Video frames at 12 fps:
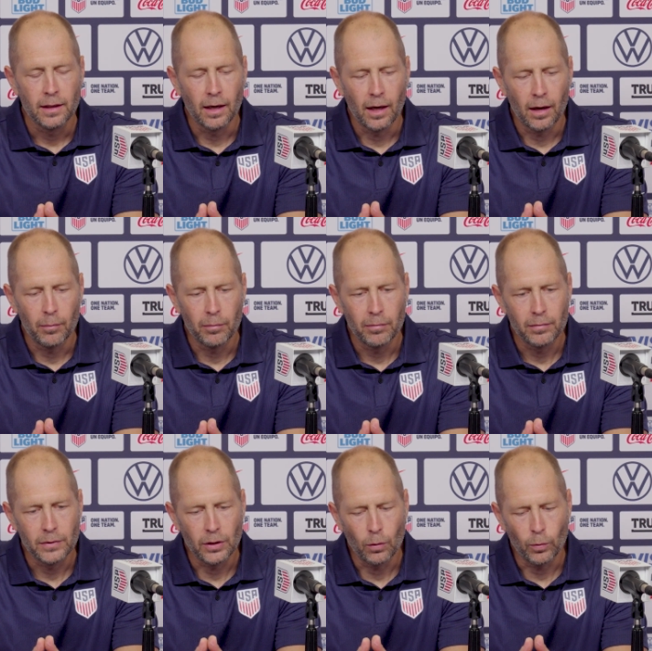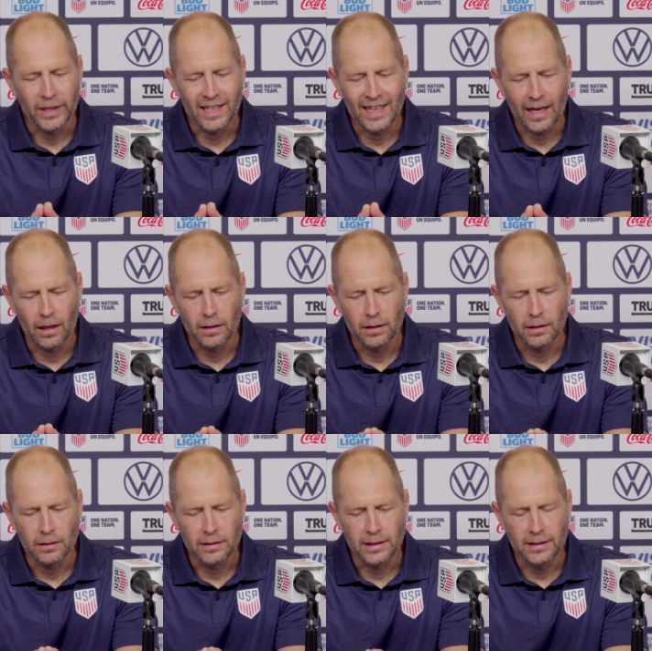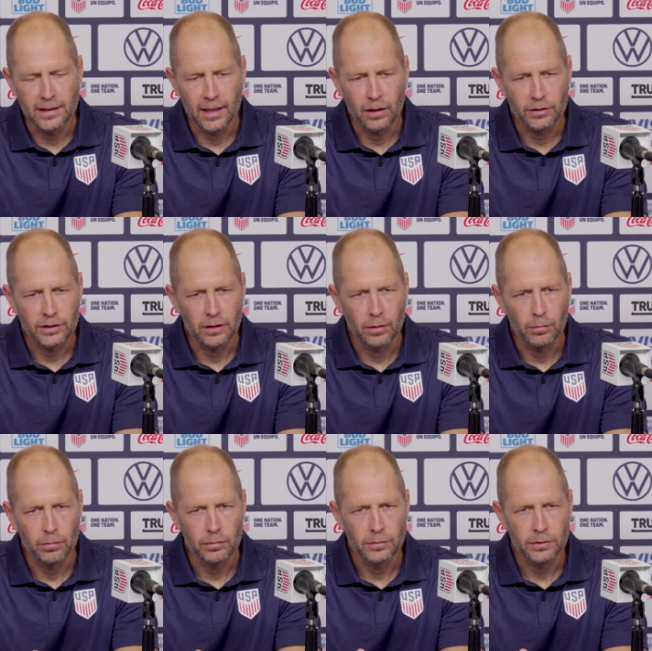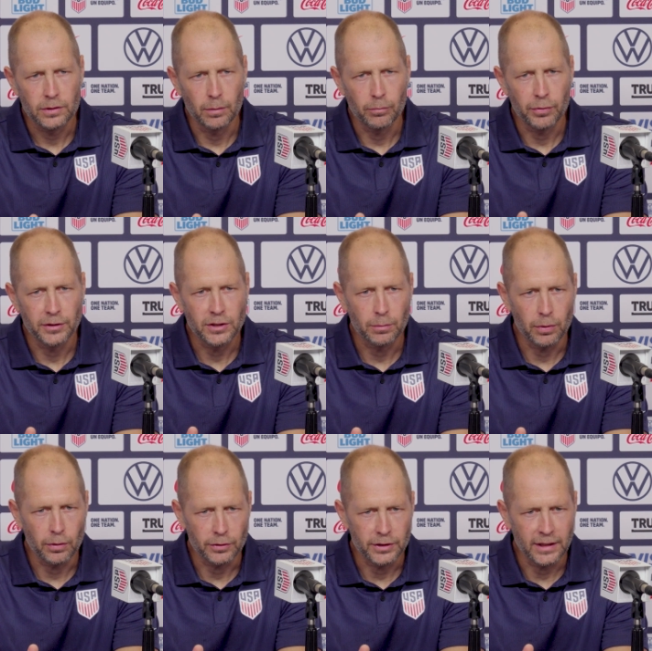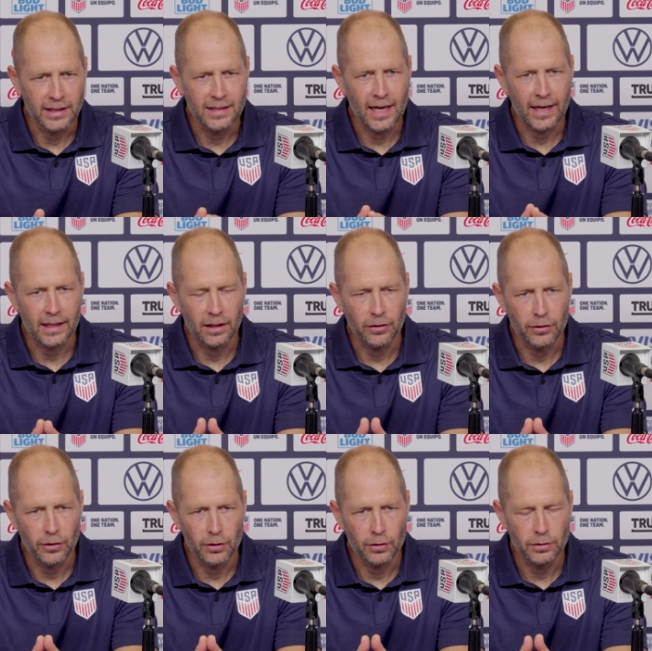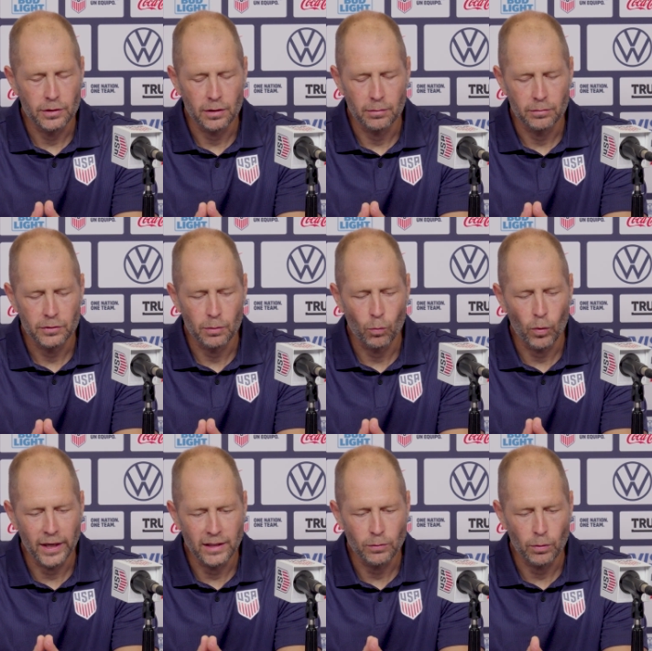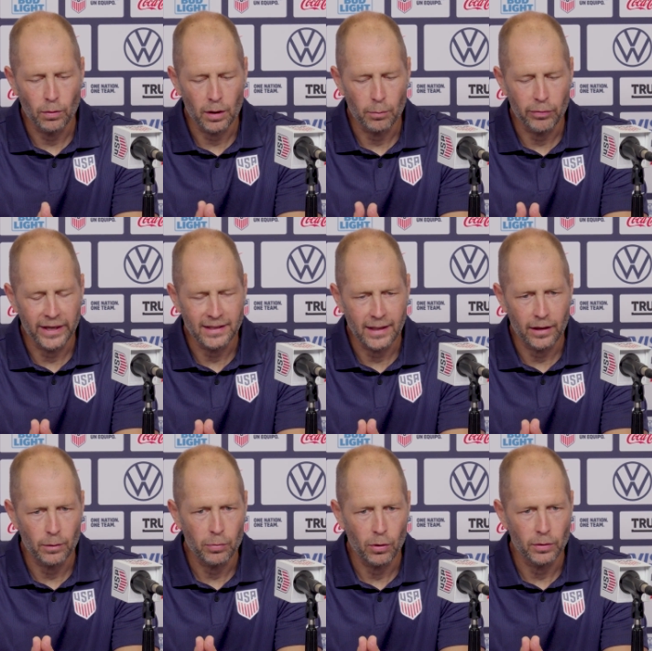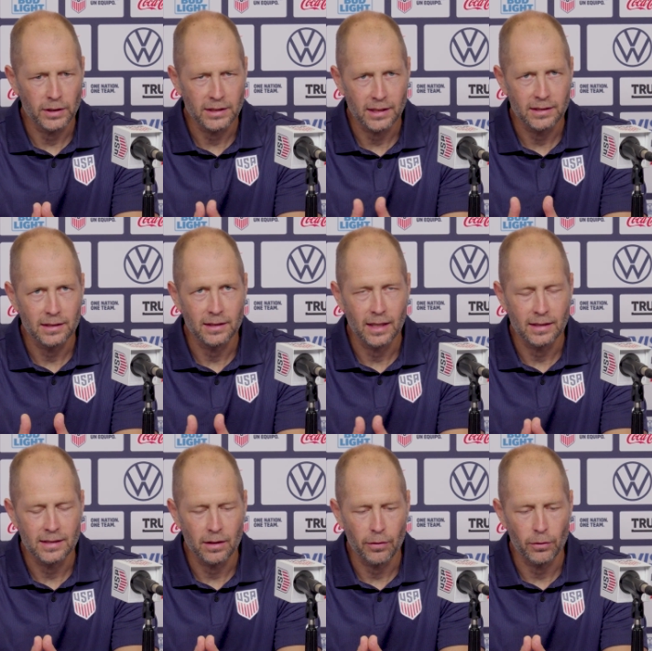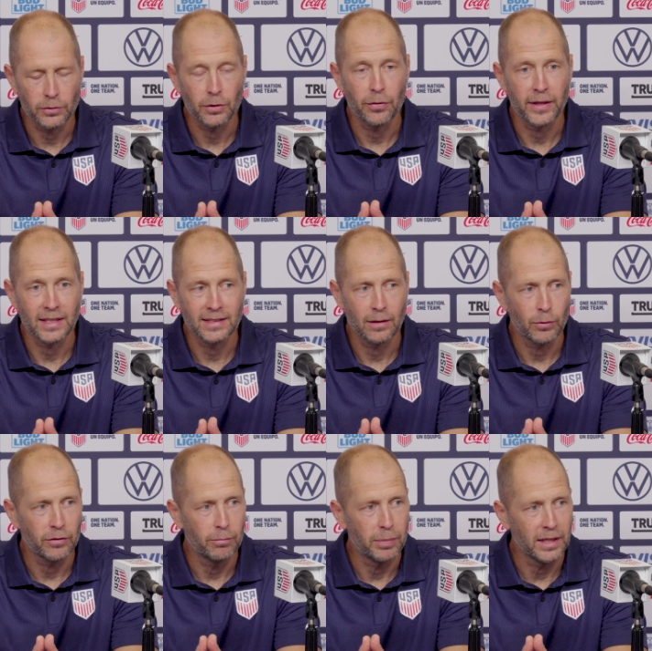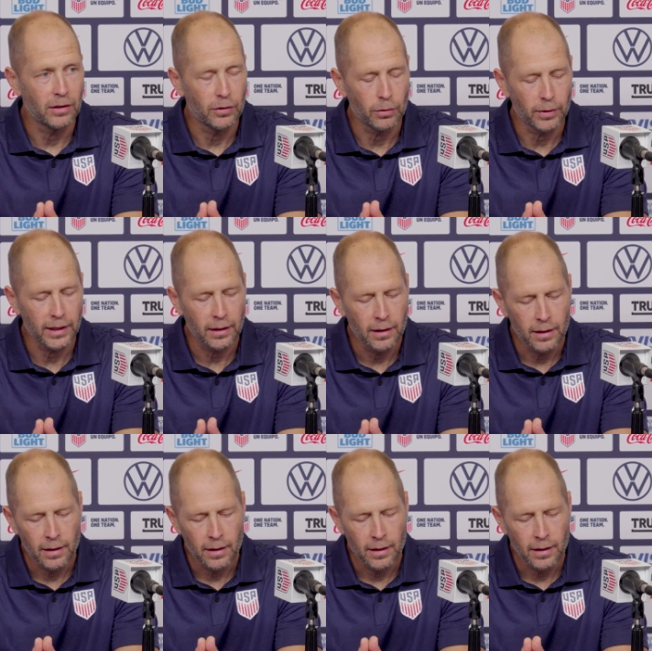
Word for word: Um, you know, we can uh, detail some some principles in the attacking third, some some ways we want to break down opponents. That's that's those are things that we've been doing.